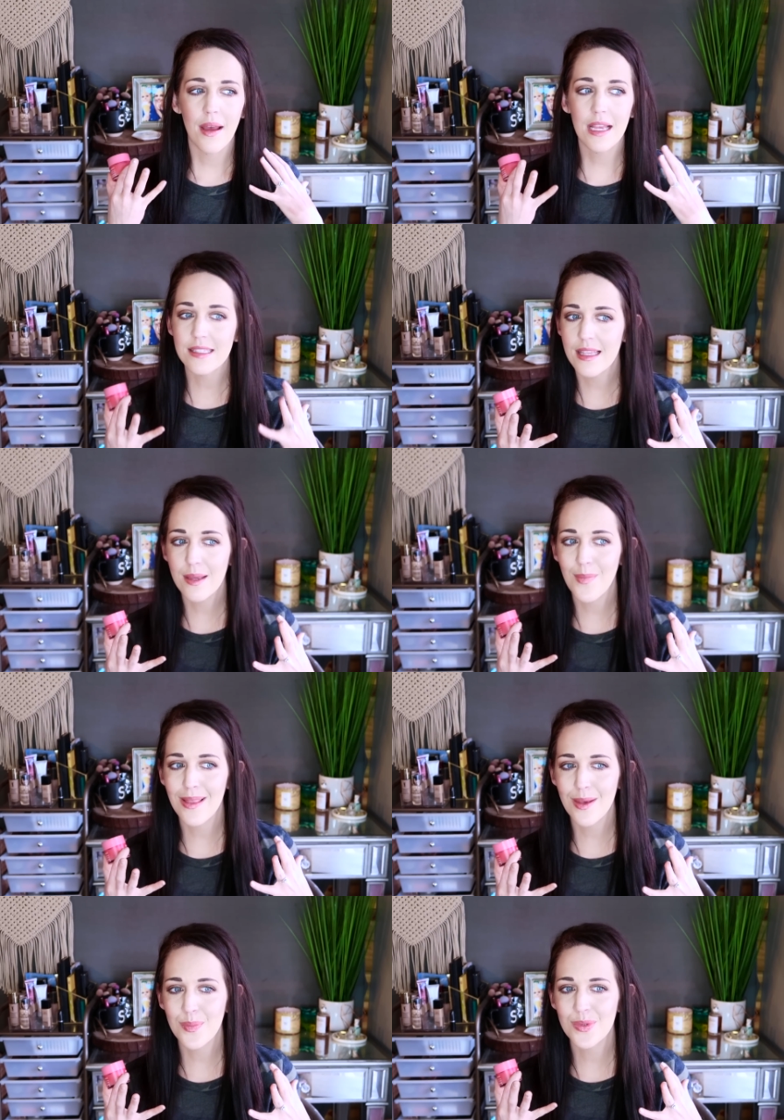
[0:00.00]
it's like my
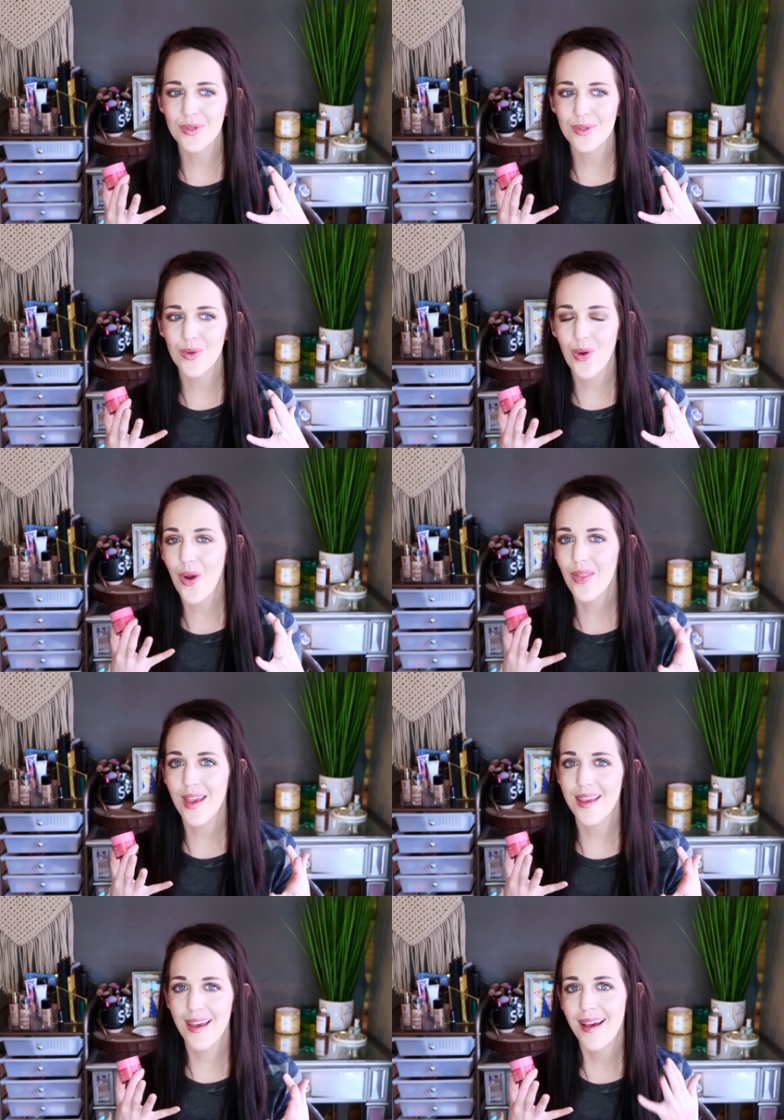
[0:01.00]
lips are
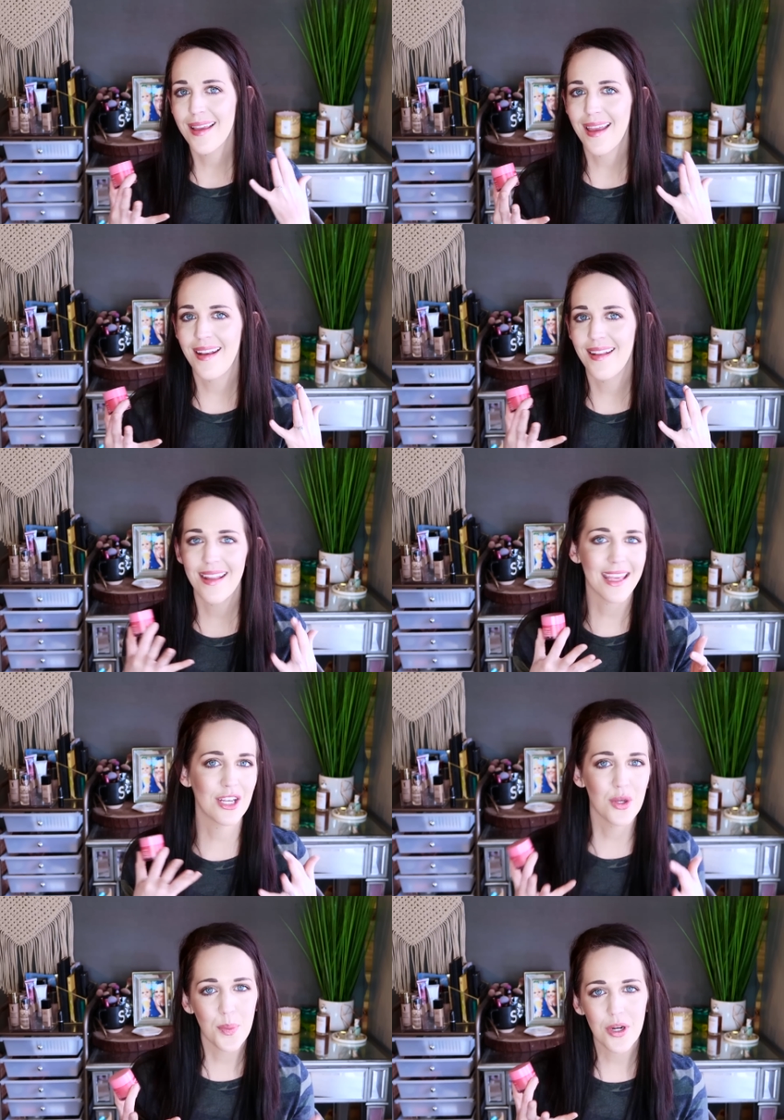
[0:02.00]
like again like a
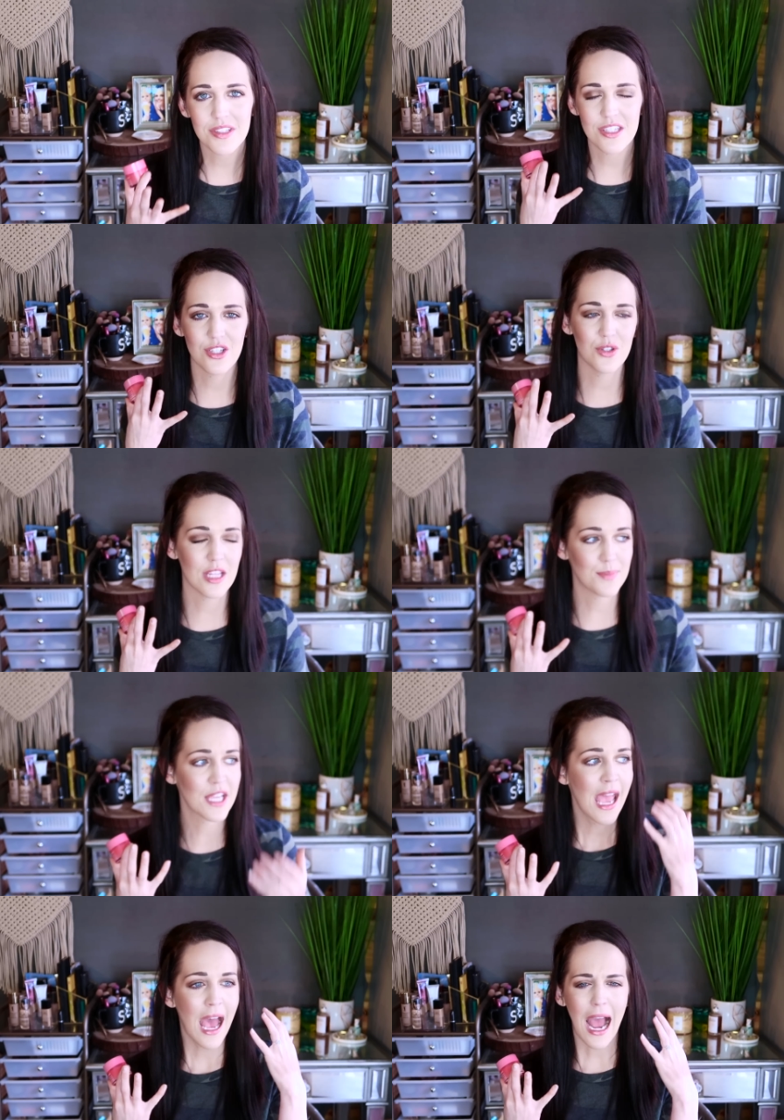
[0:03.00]
new person new lips
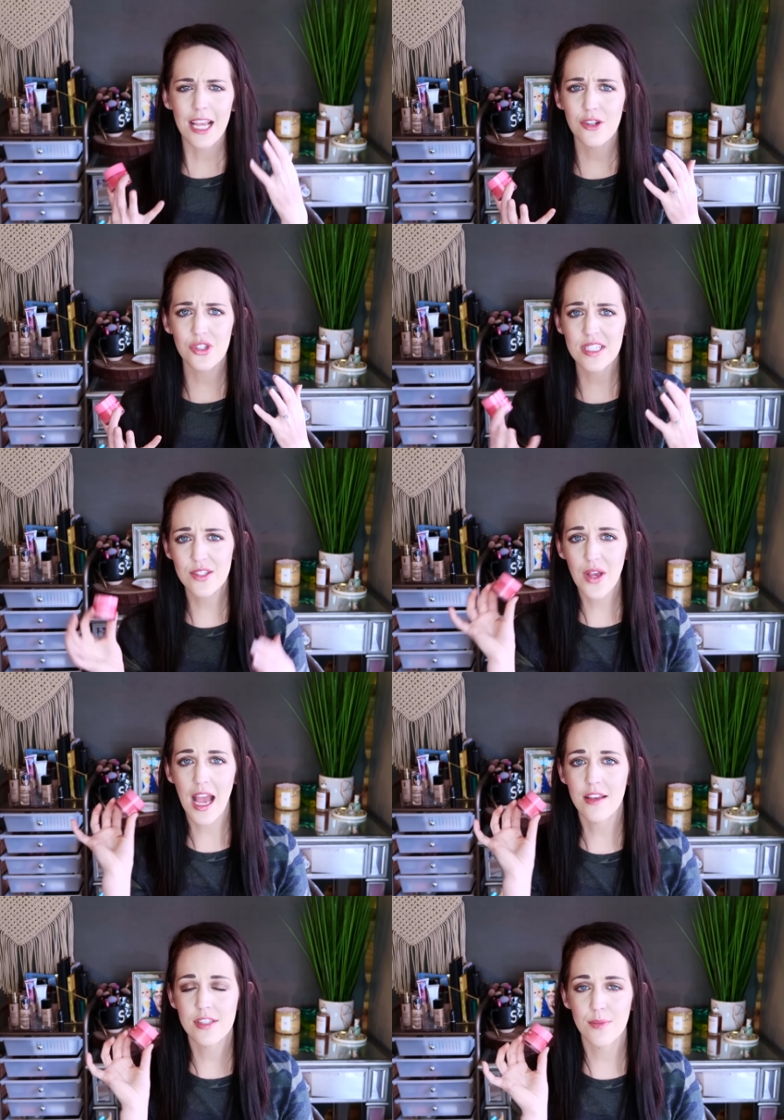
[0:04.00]
i usually still
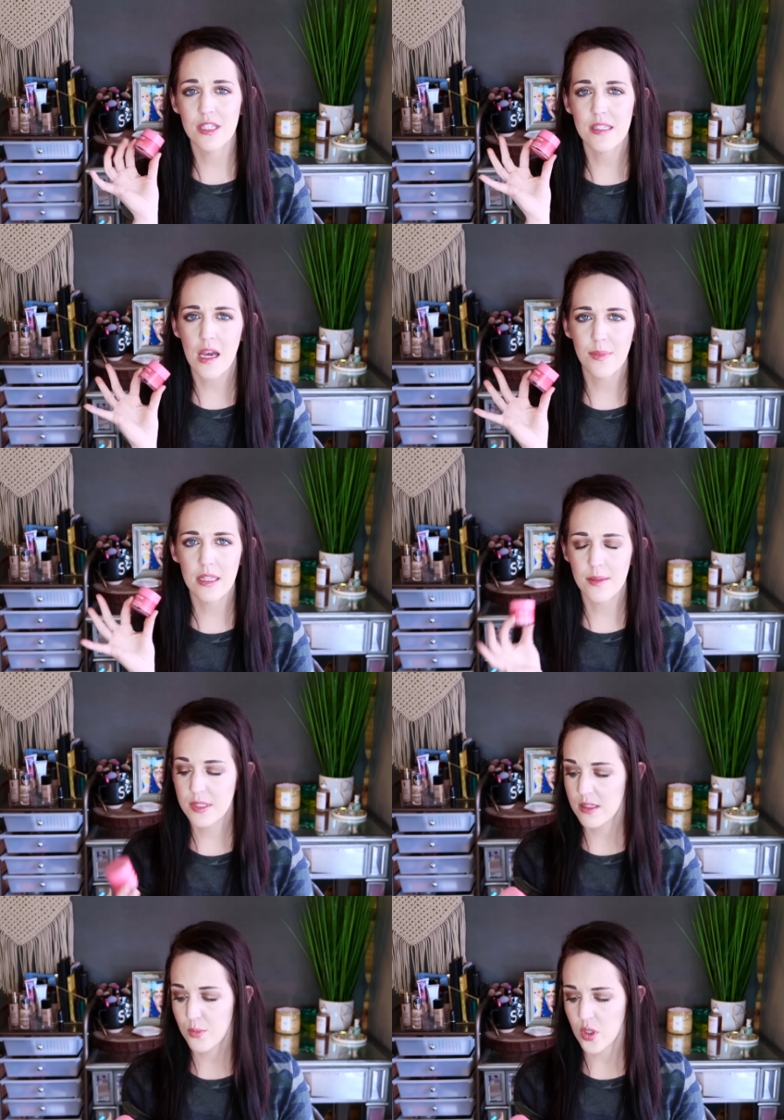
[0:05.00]
have some of this on my
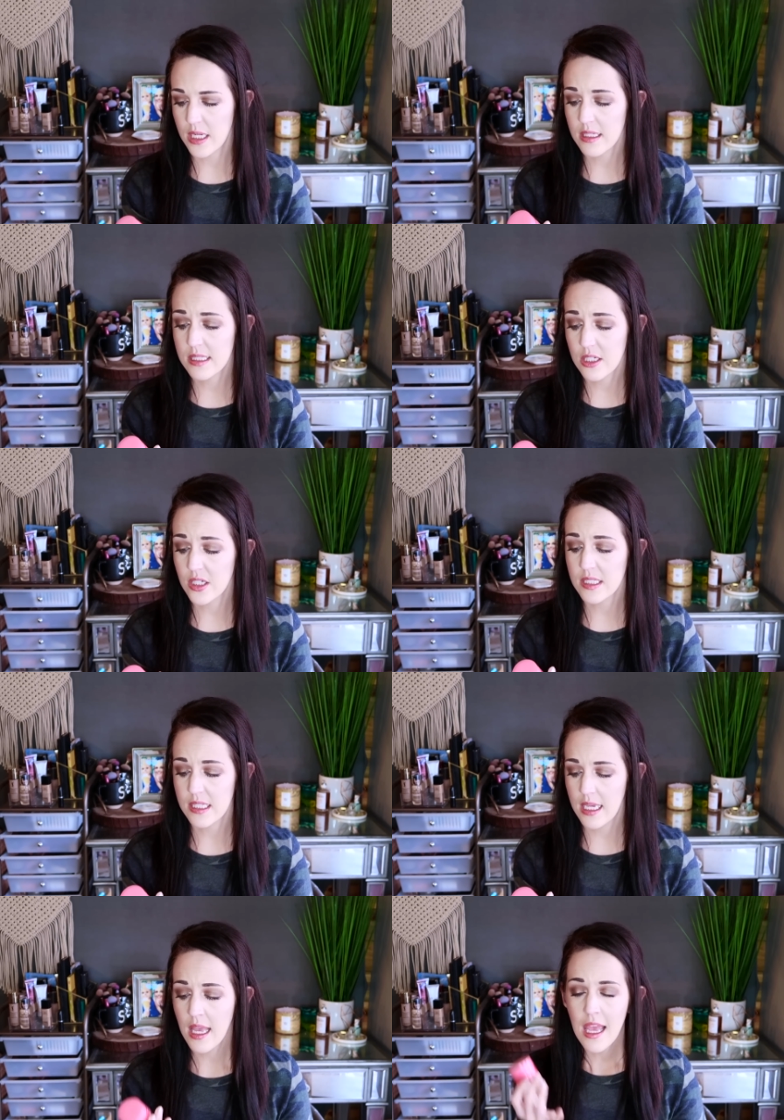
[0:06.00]
lips in the morning
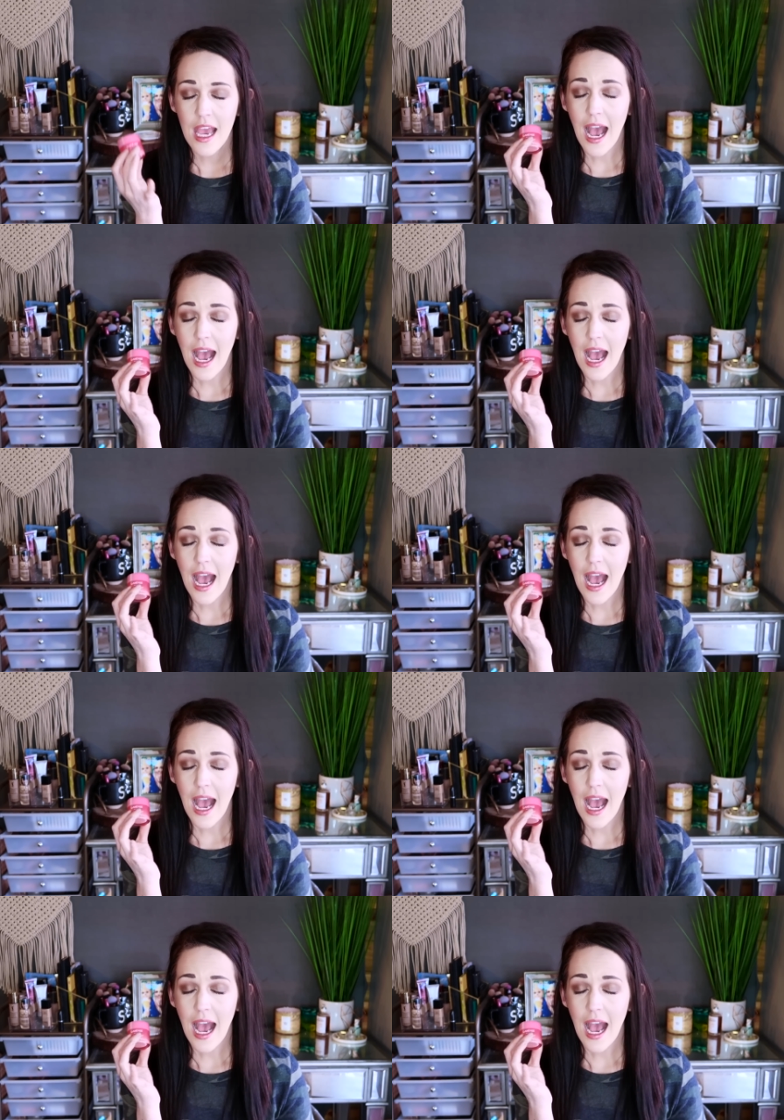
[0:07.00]
seriously